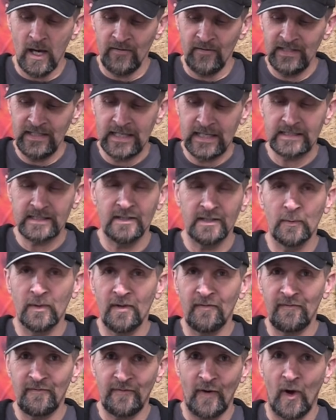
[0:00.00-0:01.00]
I've elected
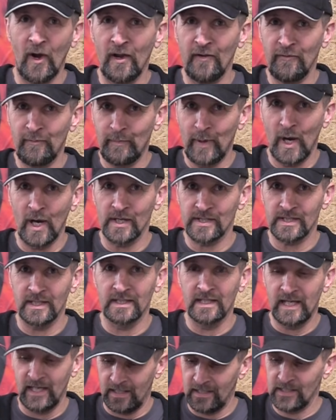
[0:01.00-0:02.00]
with a
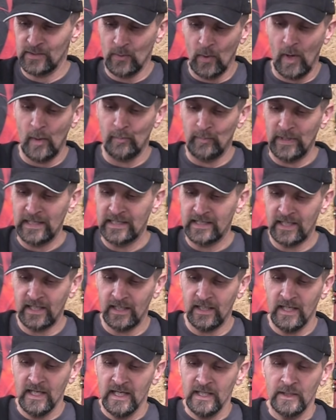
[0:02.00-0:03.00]
5-person kit. That's quite a big
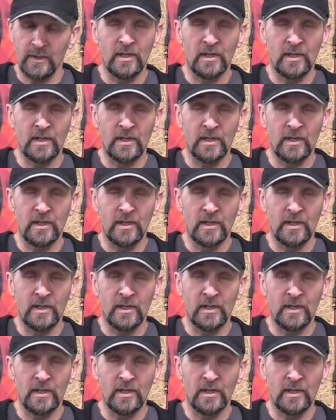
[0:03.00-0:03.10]
kit.